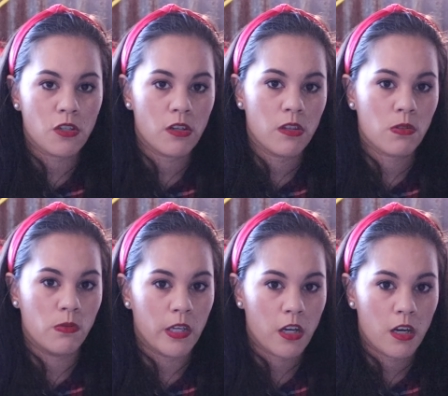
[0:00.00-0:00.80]
during the
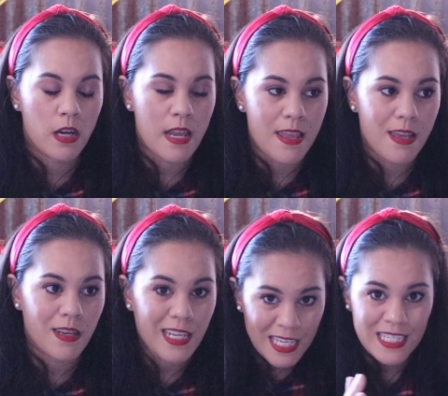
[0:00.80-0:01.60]
school year
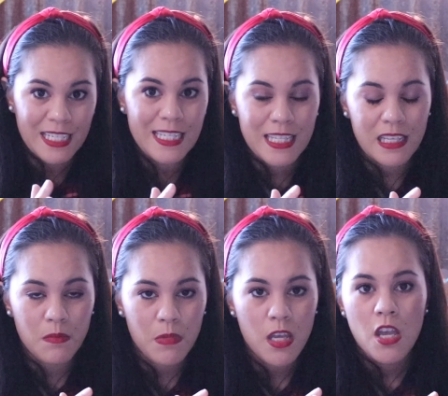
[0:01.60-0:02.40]
and condense them